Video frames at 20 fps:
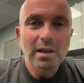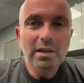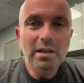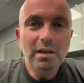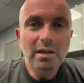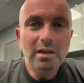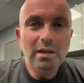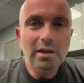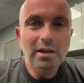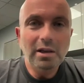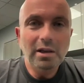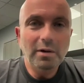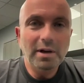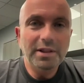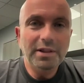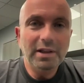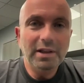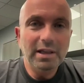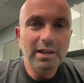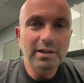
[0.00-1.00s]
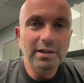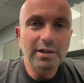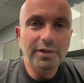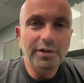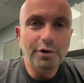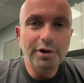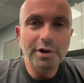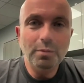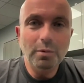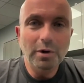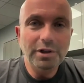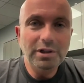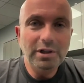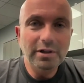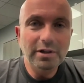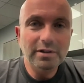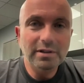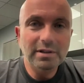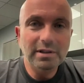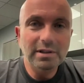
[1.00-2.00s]
you know, I think in the 31
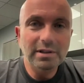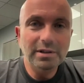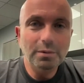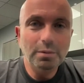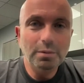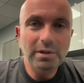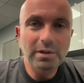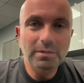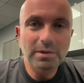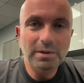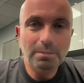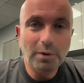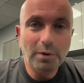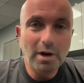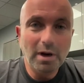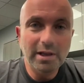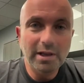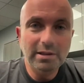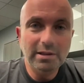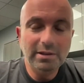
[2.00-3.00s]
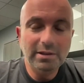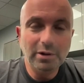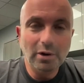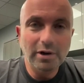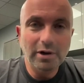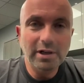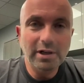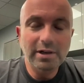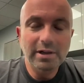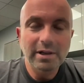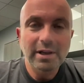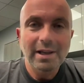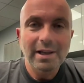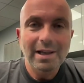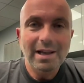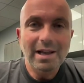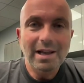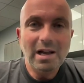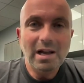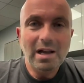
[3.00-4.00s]
years since Queens Pride started,
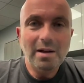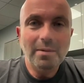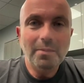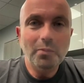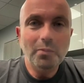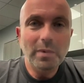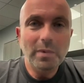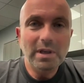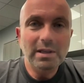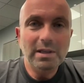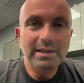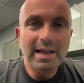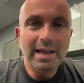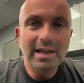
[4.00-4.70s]
um, is